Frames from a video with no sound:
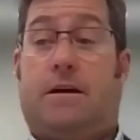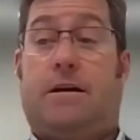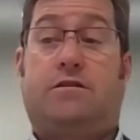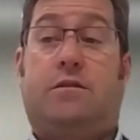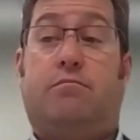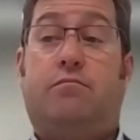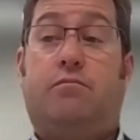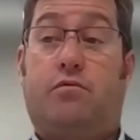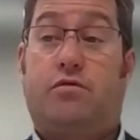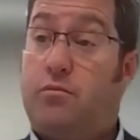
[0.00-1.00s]
some
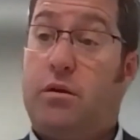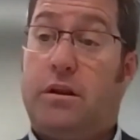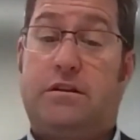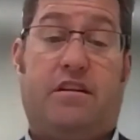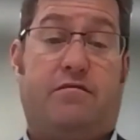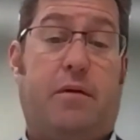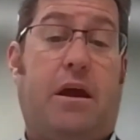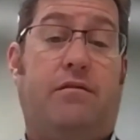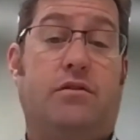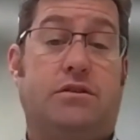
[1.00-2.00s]
really tough
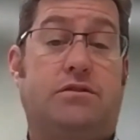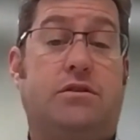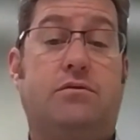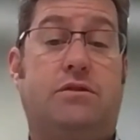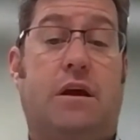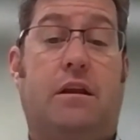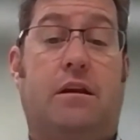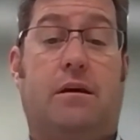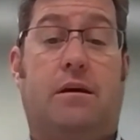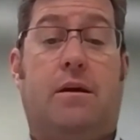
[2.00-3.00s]
behaviors associated.
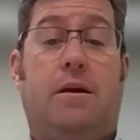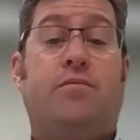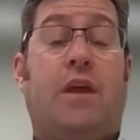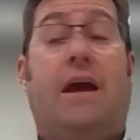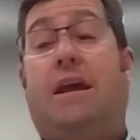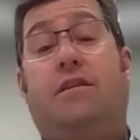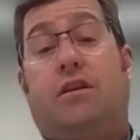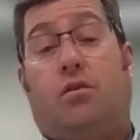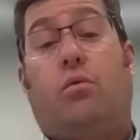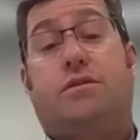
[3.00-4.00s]
And in the
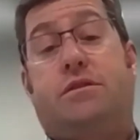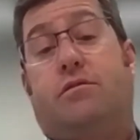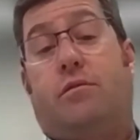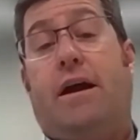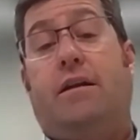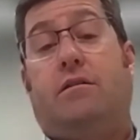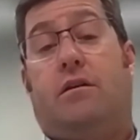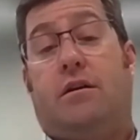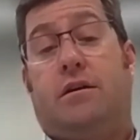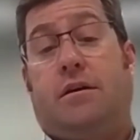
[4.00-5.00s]
course of the ride
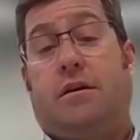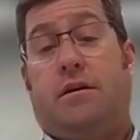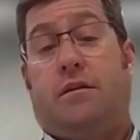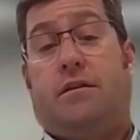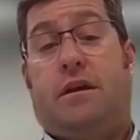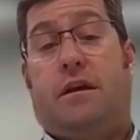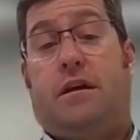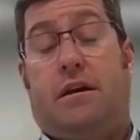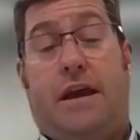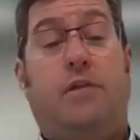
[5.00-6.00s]
along,
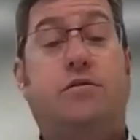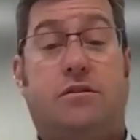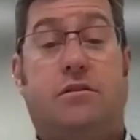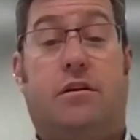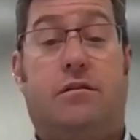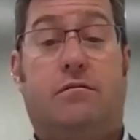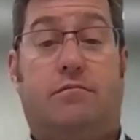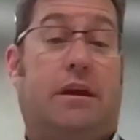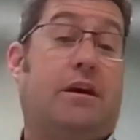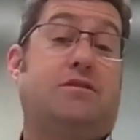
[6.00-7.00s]
the counselor,
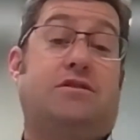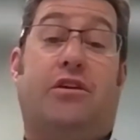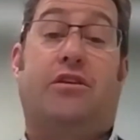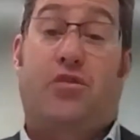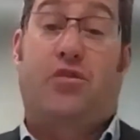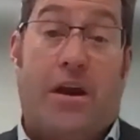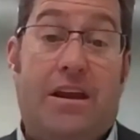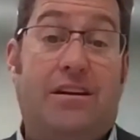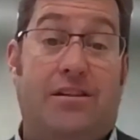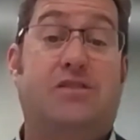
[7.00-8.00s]
because they're
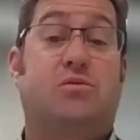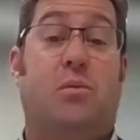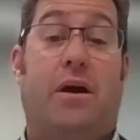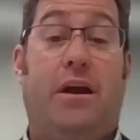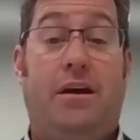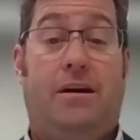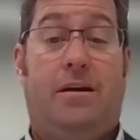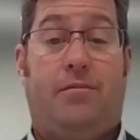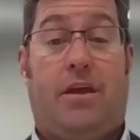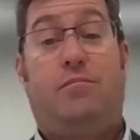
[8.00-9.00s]
trained in this way,
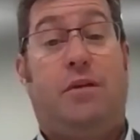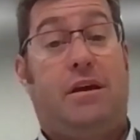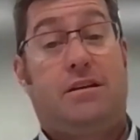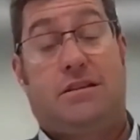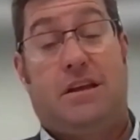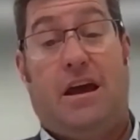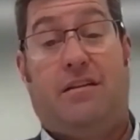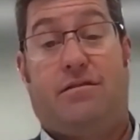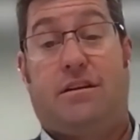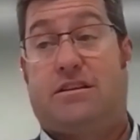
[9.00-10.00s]
and because they
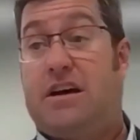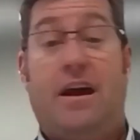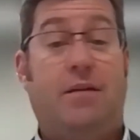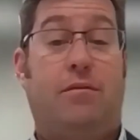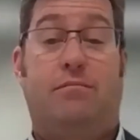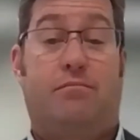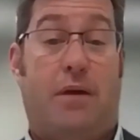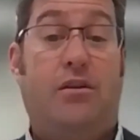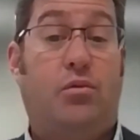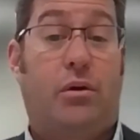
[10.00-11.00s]
have the time and
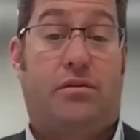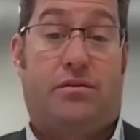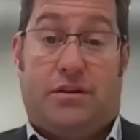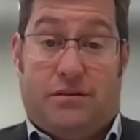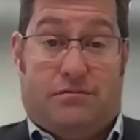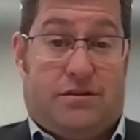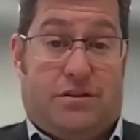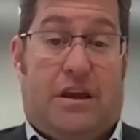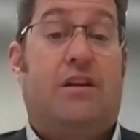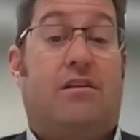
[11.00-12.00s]
bandwidth
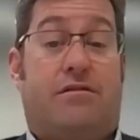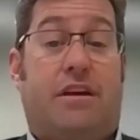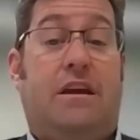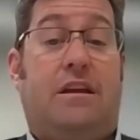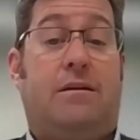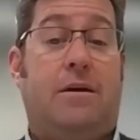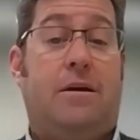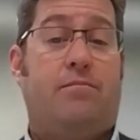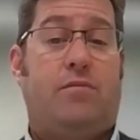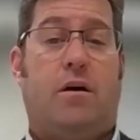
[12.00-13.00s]
to intervene
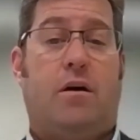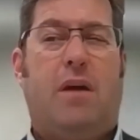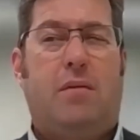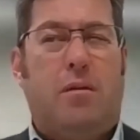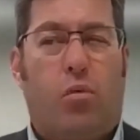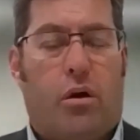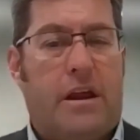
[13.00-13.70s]
maybe more